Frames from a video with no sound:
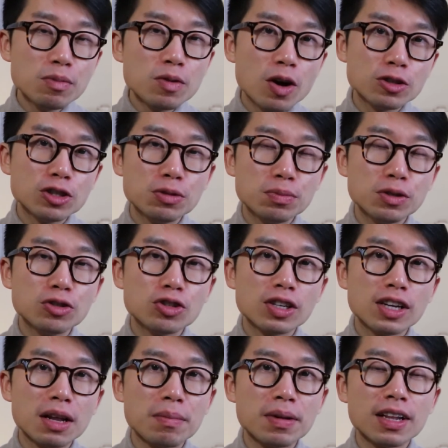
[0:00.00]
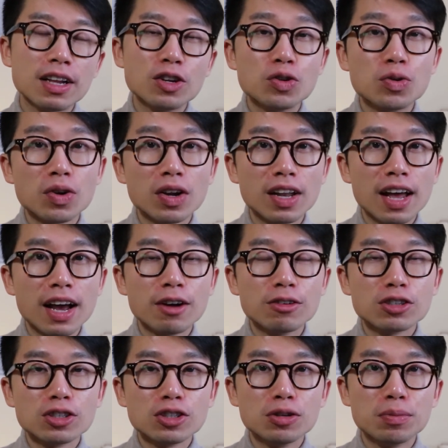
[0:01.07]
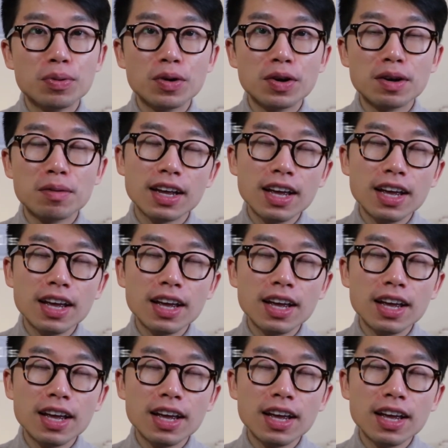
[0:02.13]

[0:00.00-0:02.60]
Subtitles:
contribution limit that you are allowed to put